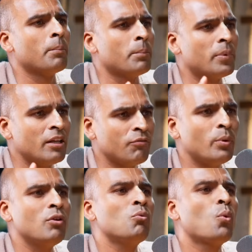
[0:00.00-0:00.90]
But if
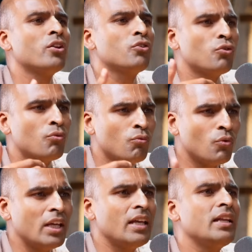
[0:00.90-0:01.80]
we want to
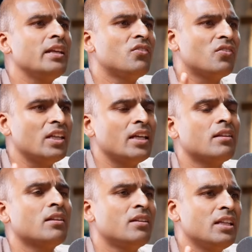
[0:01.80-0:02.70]
really seek
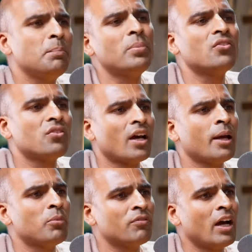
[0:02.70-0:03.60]
the deepest
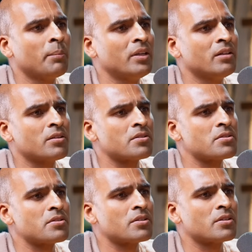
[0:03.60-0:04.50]
type of
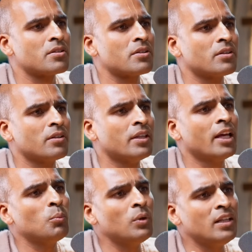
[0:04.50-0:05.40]
happiness,
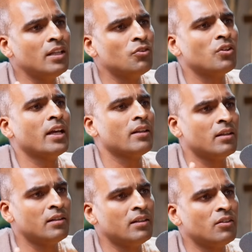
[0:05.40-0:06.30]
then we need to get
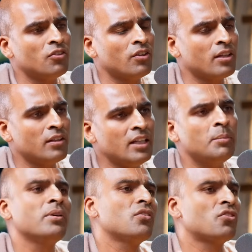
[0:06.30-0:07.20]
the, to the
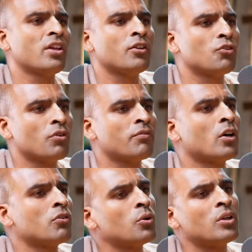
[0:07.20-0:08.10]
deepest sense of
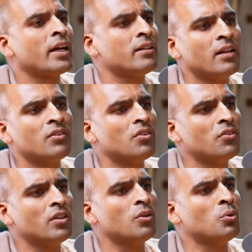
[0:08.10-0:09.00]
our own
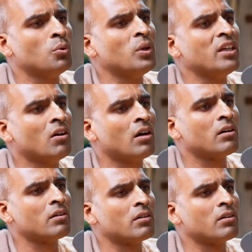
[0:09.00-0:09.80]
identity, who we are.